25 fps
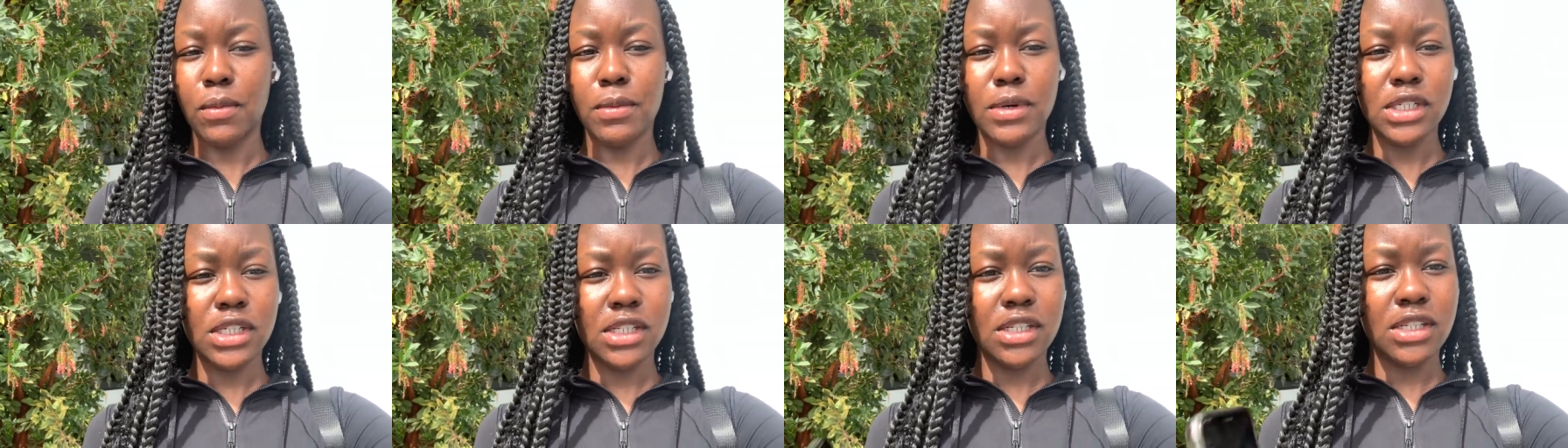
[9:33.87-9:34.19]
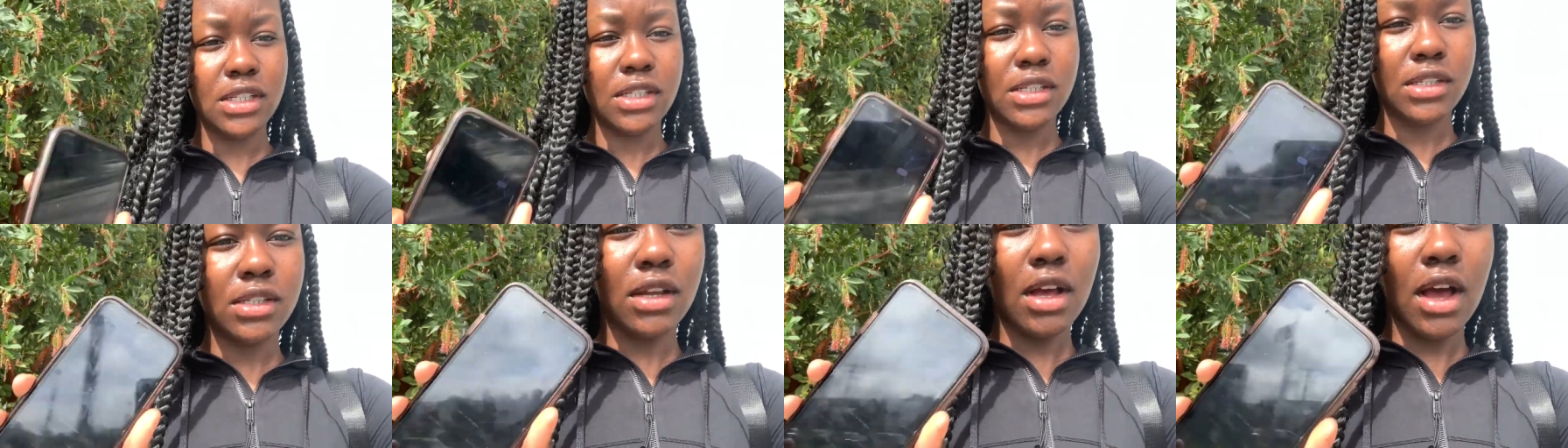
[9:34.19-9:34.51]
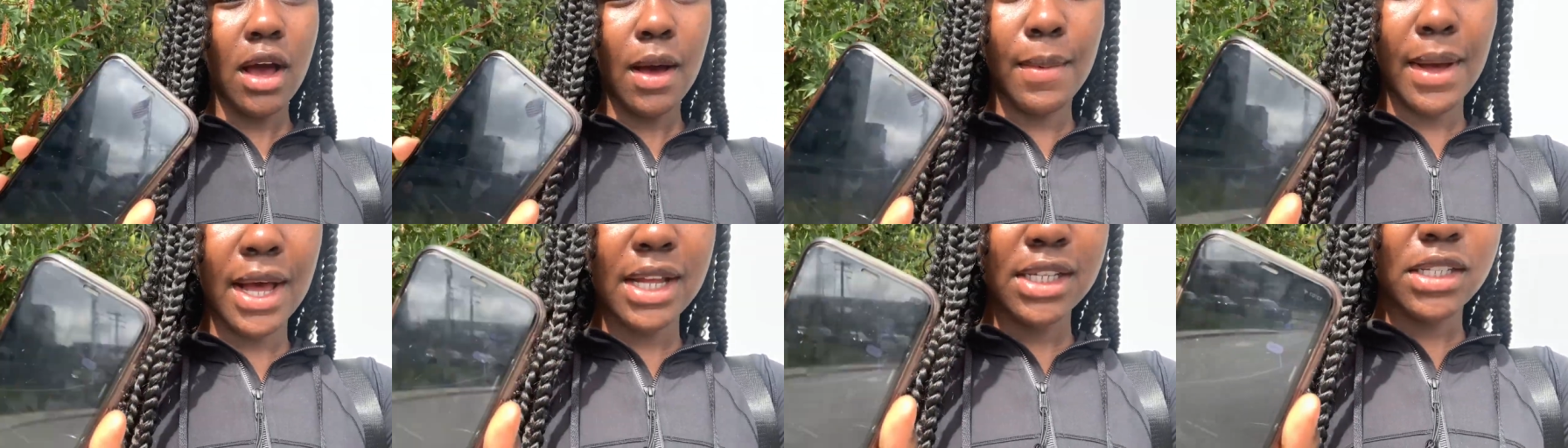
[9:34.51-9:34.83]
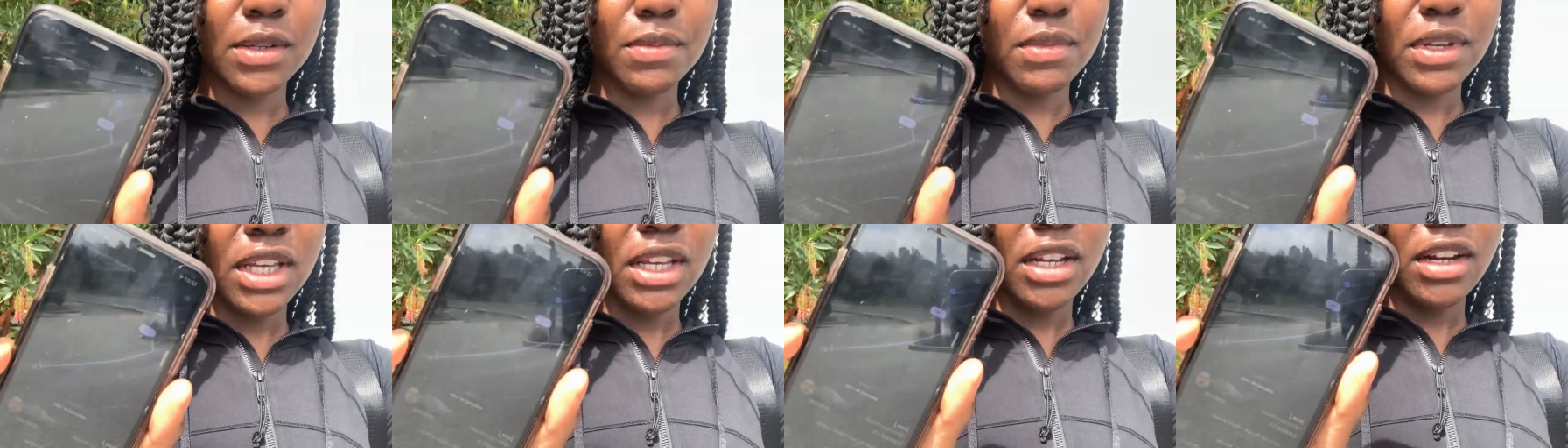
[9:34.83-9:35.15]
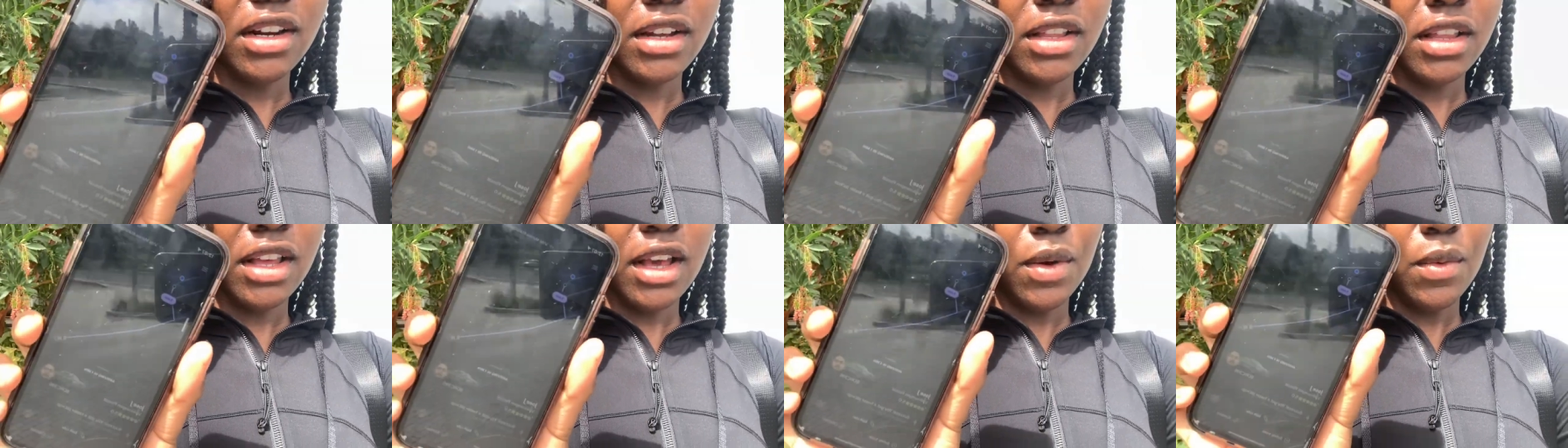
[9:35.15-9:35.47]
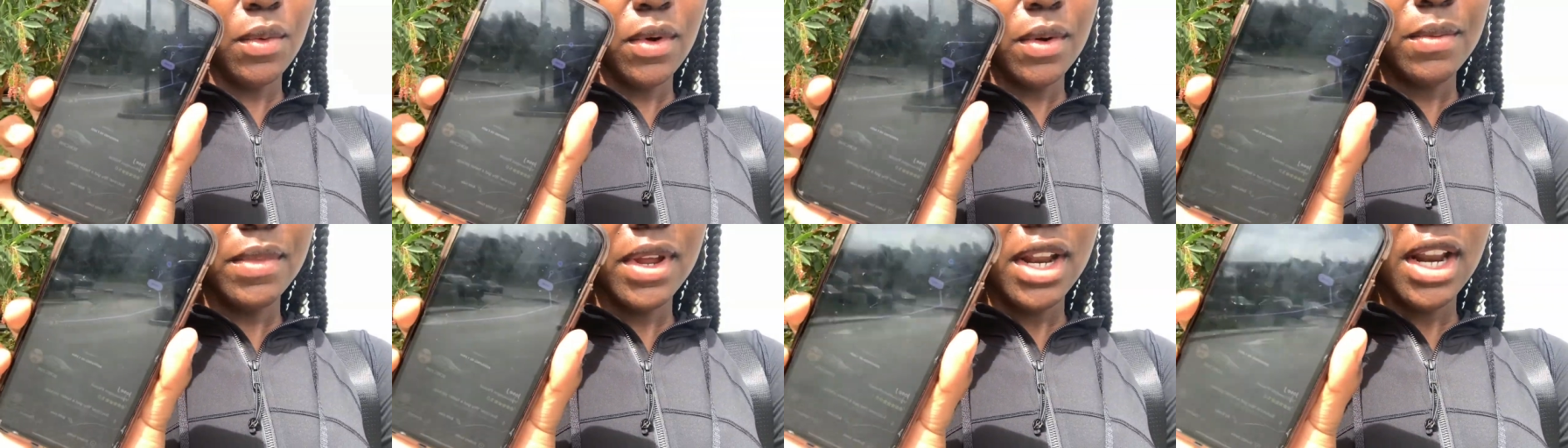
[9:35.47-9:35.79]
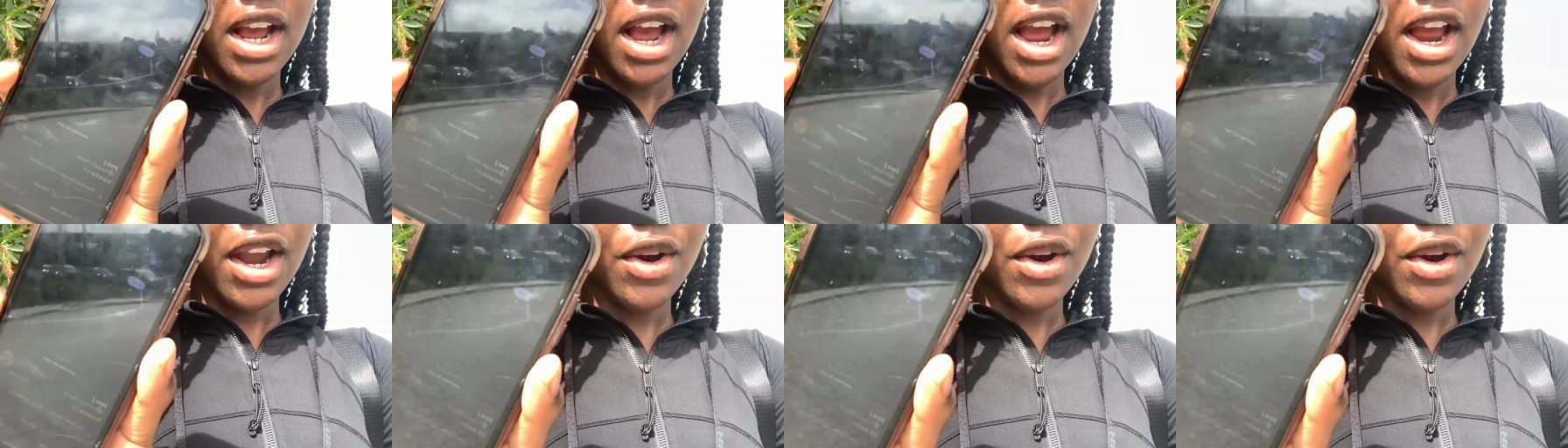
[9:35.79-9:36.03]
Uber's about to be here in like one minute.